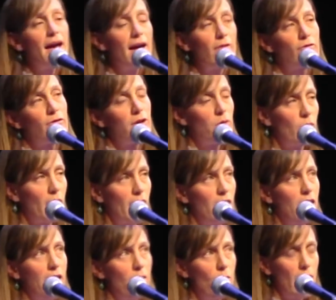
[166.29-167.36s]

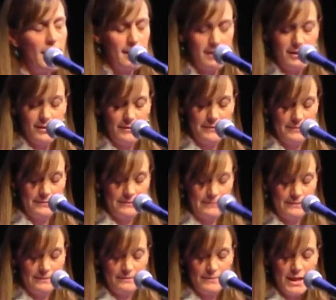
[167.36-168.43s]
Everywhere I went.
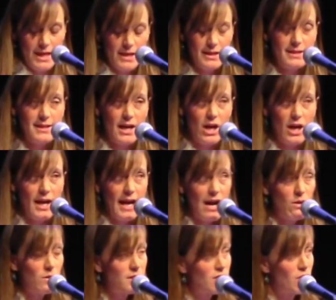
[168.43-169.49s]
Sarah,
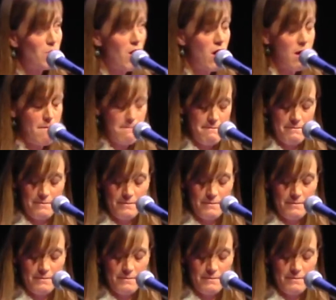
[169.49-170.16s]
how is your mom?